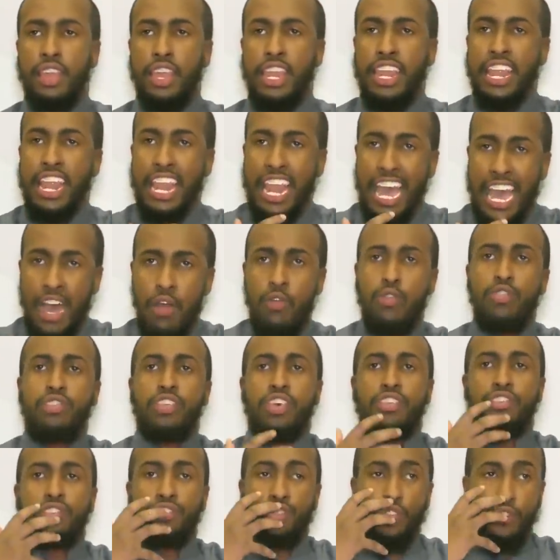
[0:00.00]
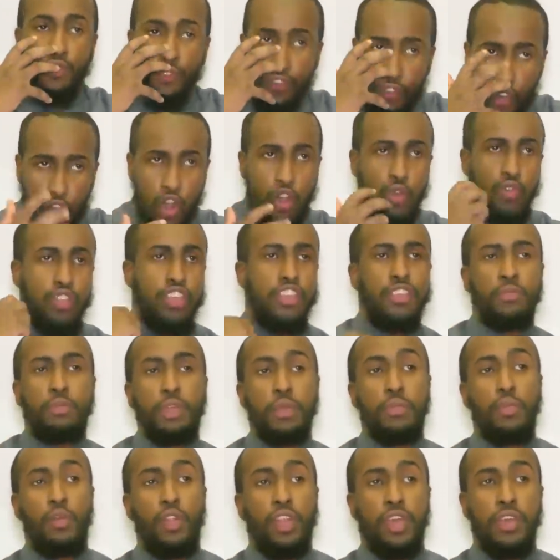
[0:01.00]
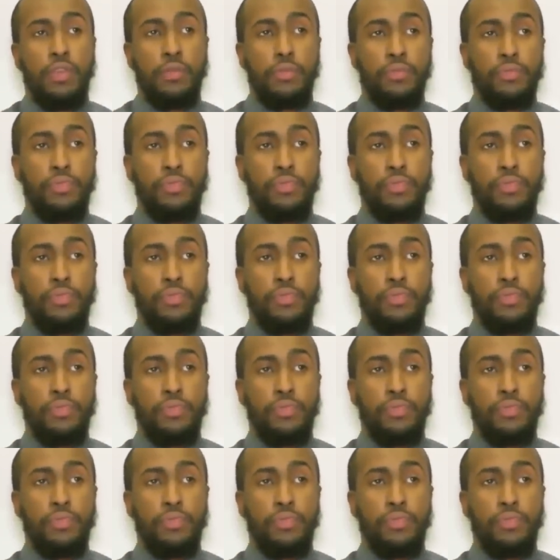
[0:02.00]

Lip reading: It allows us to follow these people.